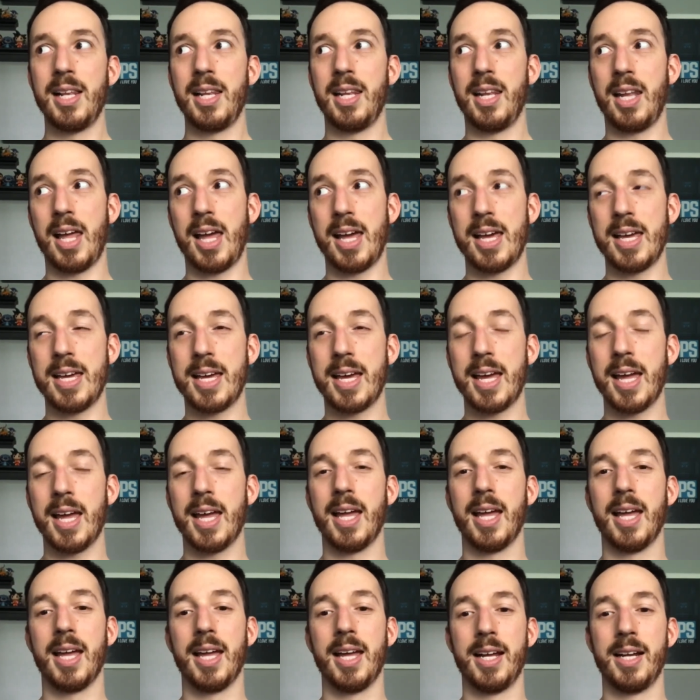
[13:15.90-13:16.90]
like
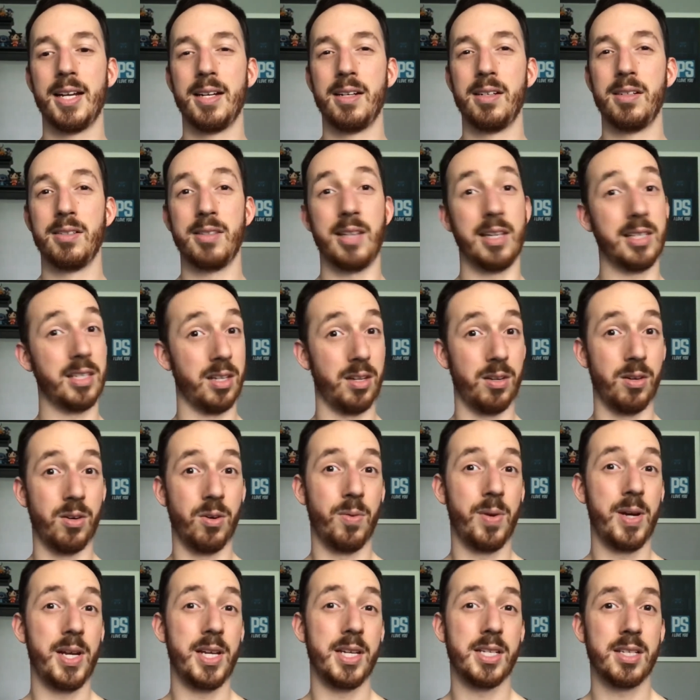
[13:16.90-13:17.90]
that's a
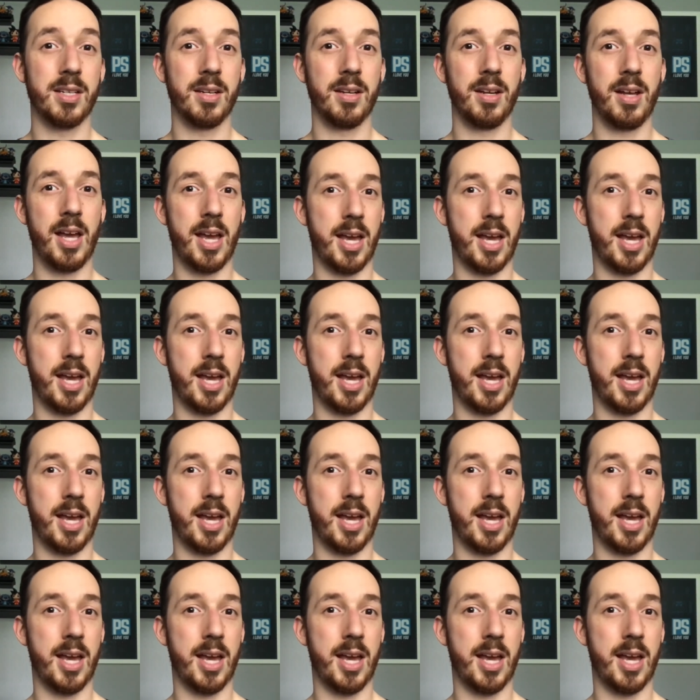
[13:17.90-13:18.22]
long ways,